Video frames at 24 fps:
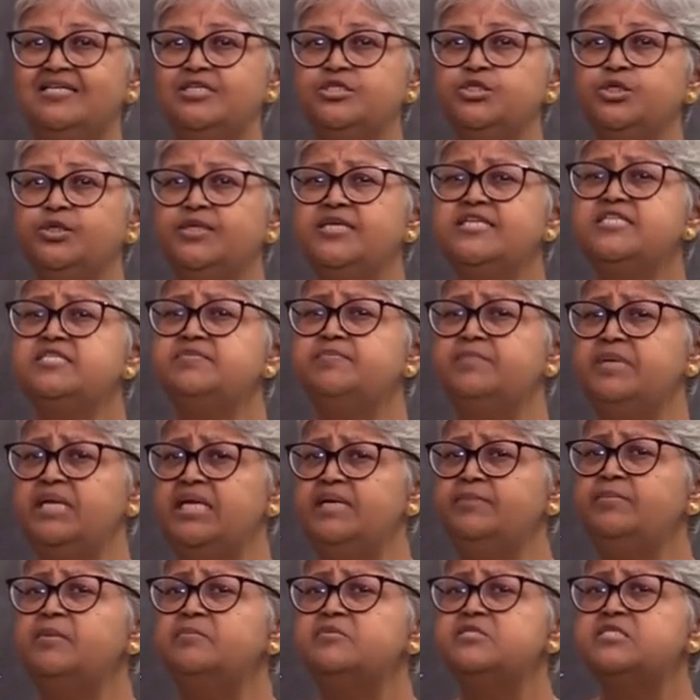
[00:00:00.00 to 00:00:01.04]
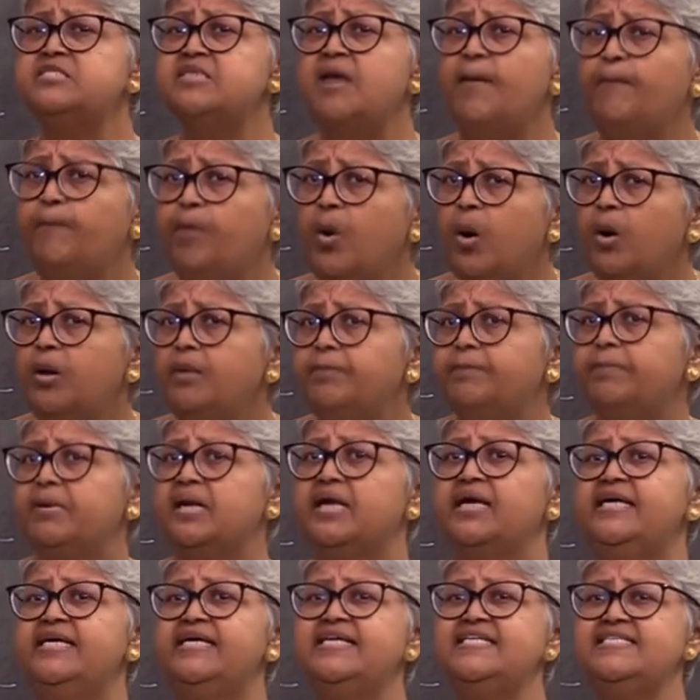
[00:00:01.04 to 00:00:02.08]
So this minimum support
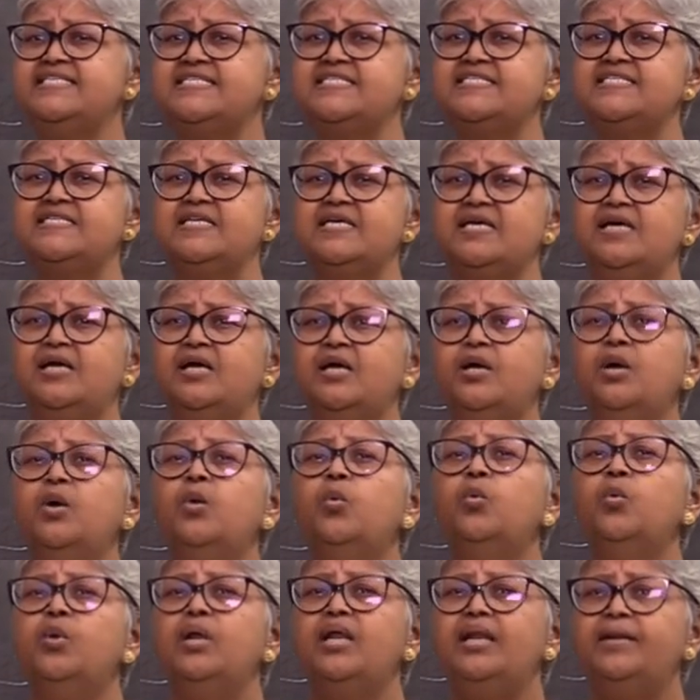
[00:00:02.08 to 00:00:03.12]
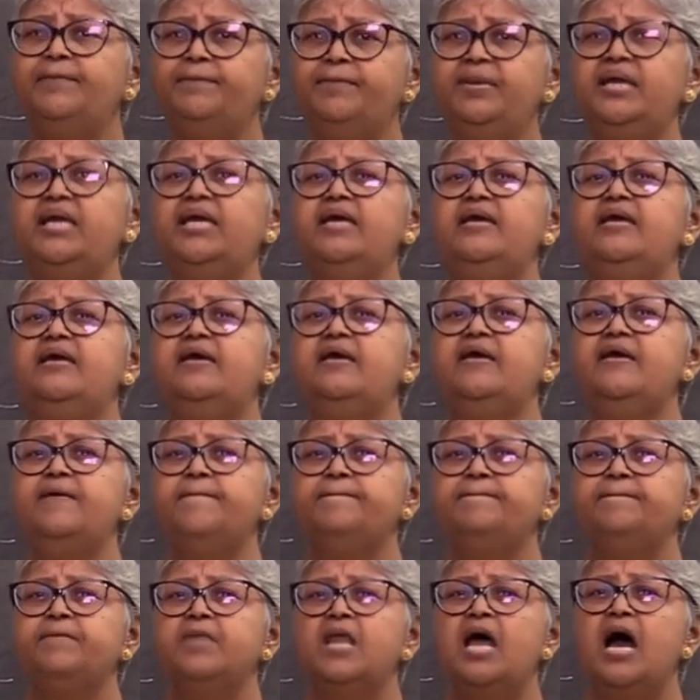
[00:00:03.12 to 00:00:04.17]
price will
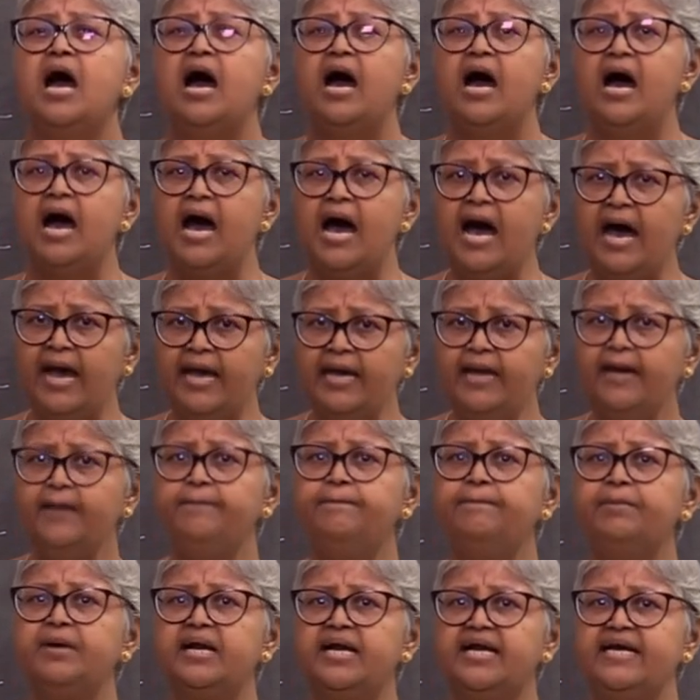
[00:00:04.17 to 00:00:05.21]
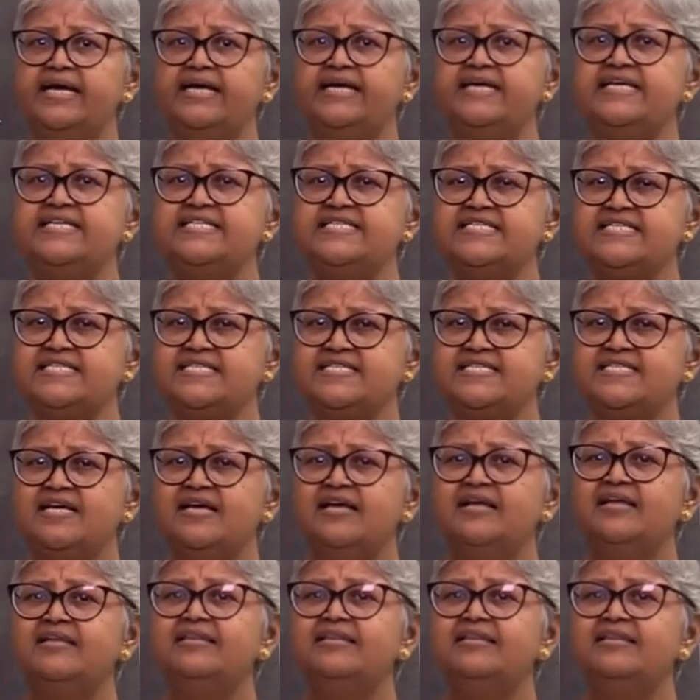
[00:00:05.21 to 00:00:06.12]
be a higher price